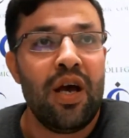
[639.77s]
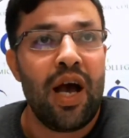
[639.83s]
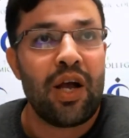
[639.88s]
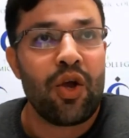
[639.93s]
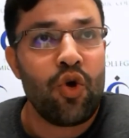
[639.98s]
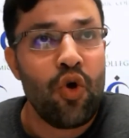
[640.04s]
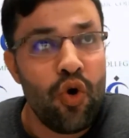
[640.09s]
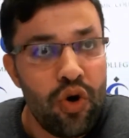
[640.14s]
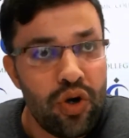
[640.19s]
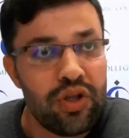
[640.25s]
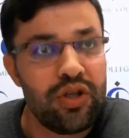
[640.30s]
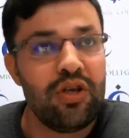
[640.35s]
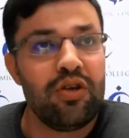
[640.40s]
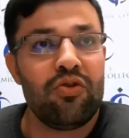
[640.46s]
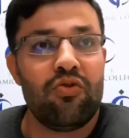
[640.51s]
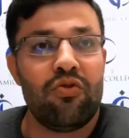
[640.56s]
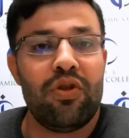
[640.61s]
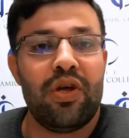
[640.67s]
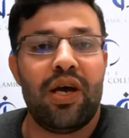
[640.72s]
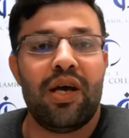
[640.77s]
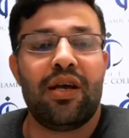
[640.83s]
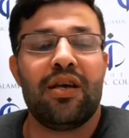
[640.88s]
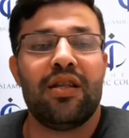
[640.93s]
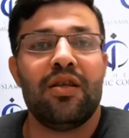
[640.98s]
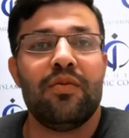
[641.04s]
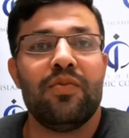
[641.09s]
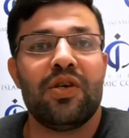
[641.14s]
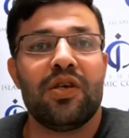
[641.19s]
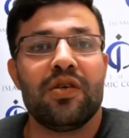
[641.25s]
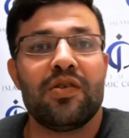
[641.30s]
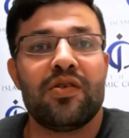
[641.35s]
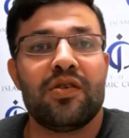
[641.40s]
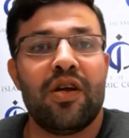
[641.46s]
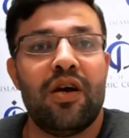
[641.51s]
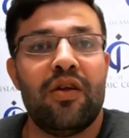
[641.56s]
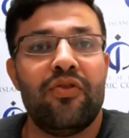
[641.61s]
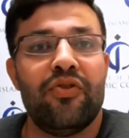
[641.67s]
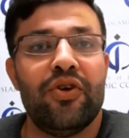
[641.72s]
according to the academic
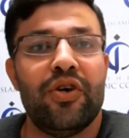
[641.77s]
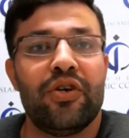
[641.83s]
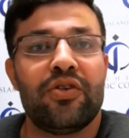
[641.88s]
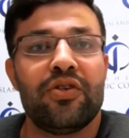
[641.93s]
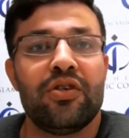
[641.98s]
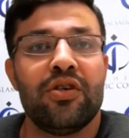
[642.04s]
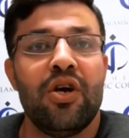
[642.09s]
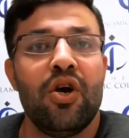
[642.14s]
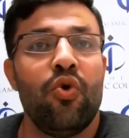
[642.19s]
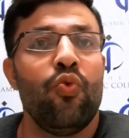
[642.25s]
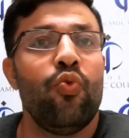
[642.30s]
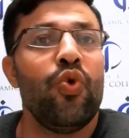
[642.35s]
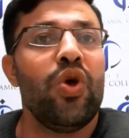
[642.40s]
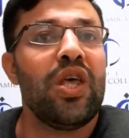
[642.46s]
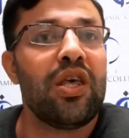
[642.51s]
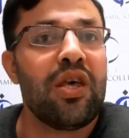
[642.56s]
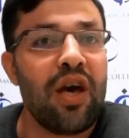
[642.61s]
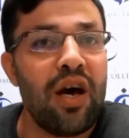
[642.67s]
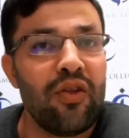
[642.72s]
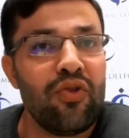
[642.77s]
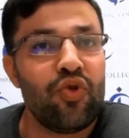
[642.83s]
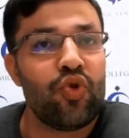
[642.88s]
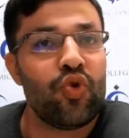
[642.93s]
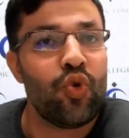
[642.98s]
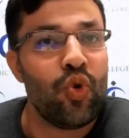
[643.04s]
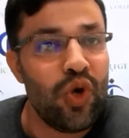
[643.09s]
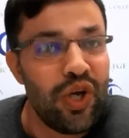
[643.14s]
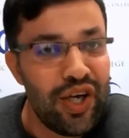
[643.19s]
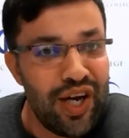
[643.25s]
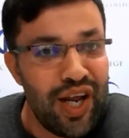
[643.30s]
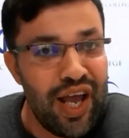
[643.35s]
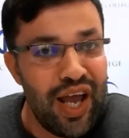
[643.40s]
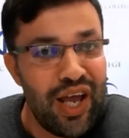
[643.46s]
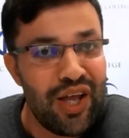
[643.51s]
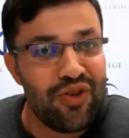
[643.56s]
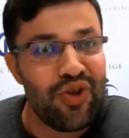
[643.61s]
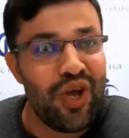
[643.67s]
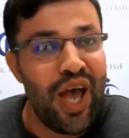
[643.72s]
standards, we can't
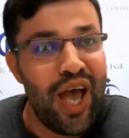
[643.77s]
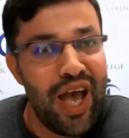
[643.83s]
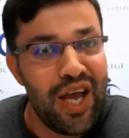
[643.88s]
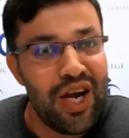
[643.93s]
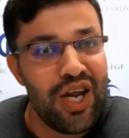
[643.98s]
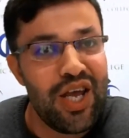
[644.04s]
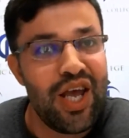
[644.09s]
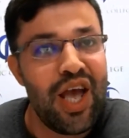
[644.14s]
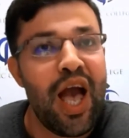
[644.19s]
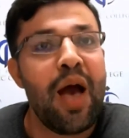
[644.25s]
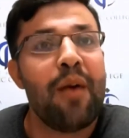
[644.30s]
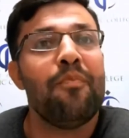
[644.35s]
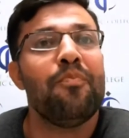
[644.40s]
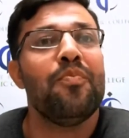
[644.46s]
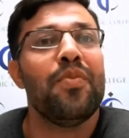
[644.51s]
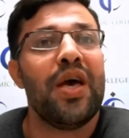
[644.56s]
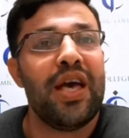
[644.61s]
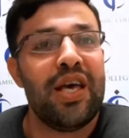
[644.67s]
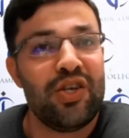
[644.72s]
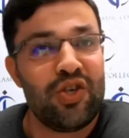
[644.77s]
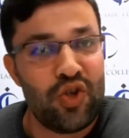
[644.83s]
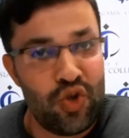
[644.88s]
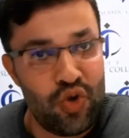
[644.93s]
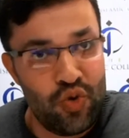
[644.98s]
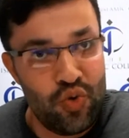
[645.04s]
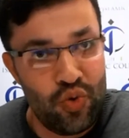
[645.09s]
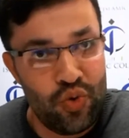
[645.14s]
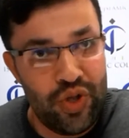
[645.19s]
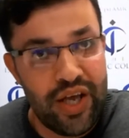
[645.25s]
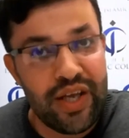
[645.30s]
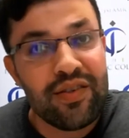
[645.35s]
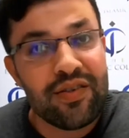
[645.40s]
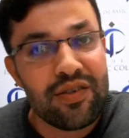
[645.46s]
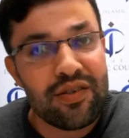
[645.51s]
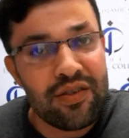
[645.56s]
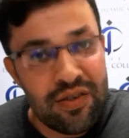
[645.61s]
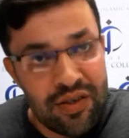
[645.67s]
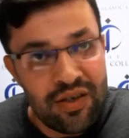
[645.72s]
tolerate any MA
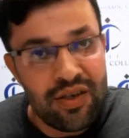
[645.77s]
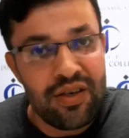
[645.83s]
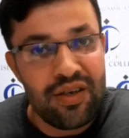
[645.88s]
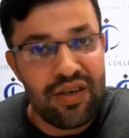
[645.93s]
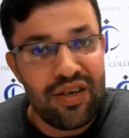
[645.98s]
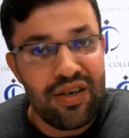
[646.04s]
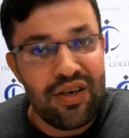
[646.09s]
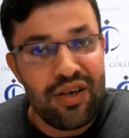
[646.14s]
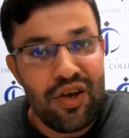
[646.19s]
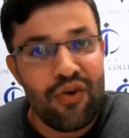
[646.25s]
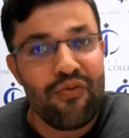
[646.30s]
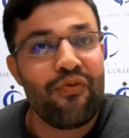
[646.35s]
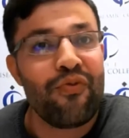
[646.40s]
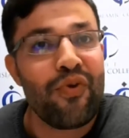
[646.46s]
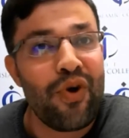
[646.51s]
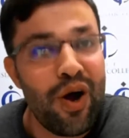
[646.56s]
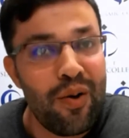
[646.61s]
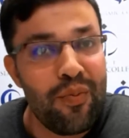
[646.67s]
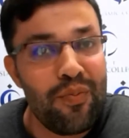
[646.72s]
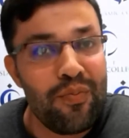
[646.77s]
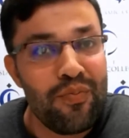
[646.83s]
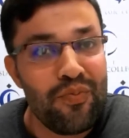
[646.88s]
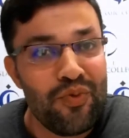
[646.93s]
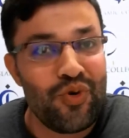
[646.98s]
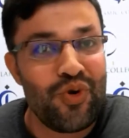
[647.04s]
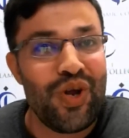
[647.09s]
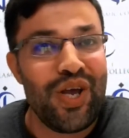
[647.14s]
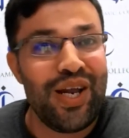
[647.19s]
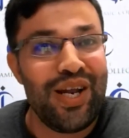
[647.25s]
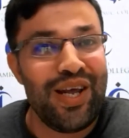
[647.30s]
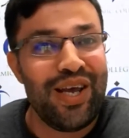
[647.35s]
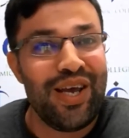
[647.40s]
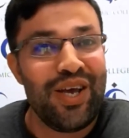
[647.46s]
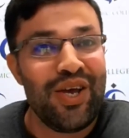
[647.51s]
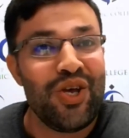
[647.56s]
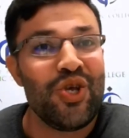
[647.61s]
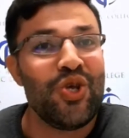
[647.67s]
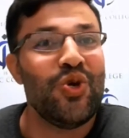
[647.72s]
student from
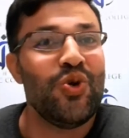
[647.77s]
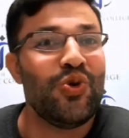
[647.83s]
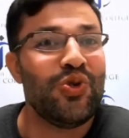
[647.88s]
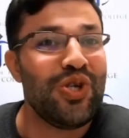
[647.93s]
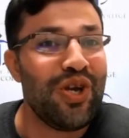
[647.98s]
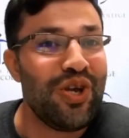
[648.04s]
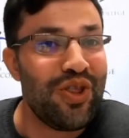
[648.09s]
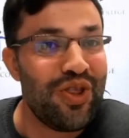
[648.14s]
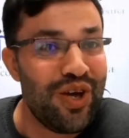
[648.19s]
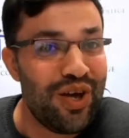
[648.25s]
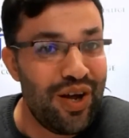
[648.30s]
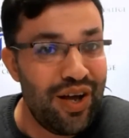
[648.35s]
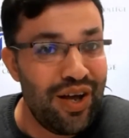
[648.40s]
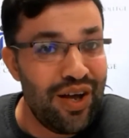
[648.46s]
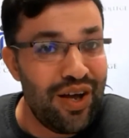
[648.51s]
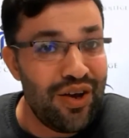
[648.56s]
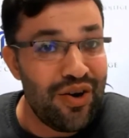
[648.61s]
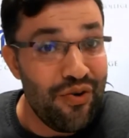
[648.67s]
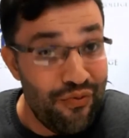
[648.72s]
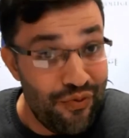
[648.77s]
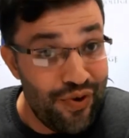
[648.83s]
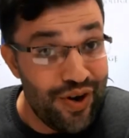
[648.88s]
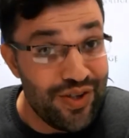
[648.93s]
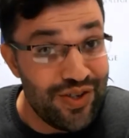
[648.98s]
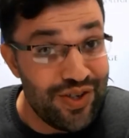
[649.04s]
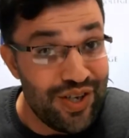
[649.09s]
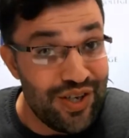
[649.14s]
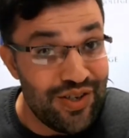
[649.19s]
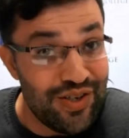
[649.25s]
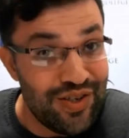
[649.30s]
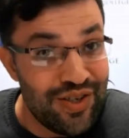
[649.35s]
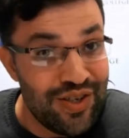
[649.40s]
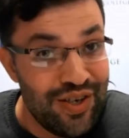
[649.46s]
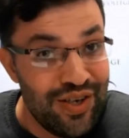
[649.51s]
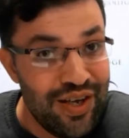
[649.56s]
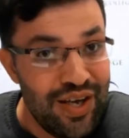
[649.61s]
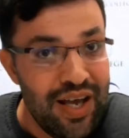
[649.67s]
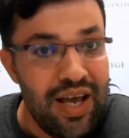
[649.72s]
really using the references.
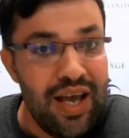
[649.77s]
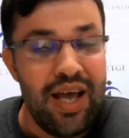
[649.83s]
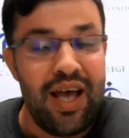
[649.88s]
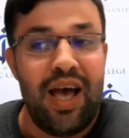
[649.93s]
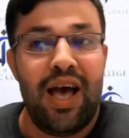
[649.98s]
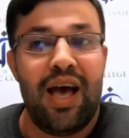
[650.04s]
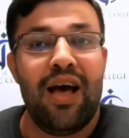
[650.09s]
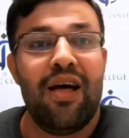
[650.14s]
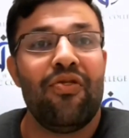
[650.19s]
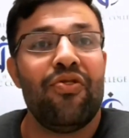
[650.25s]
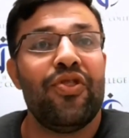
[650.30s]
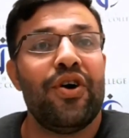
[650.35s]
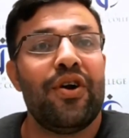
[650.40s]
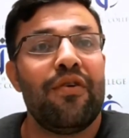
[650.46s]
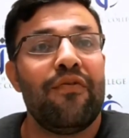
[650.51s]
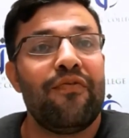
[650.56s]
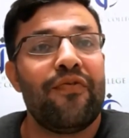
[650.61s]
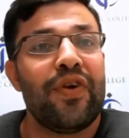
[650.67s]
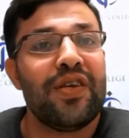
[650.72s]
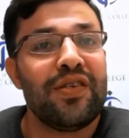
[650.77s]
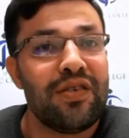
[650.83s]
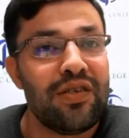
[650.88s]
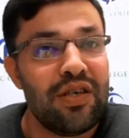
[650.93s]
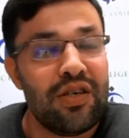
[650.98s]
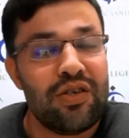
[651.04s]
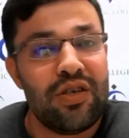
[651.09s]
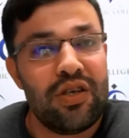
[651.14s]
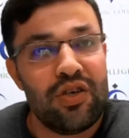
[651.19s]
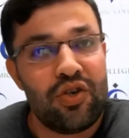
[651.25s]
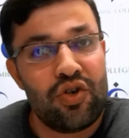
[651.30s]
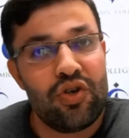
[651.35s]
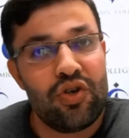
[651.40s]
And the references